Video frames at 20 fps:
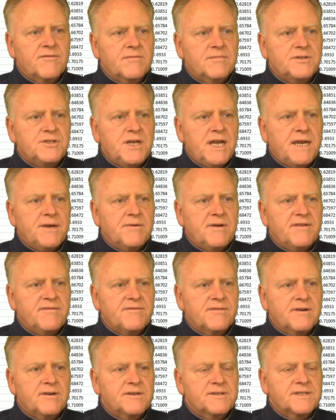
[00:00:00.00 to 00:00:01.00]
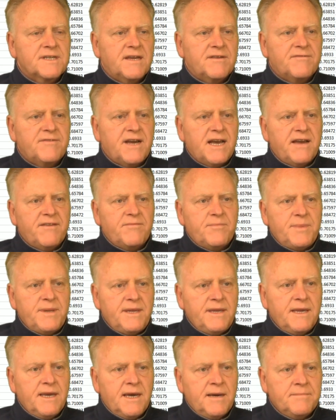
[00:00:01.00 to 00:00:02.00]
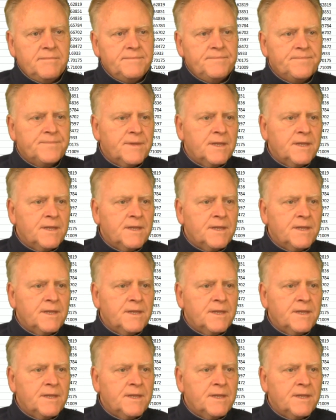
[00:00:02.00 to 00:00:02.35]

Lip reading: from January 1st at 5 p.m.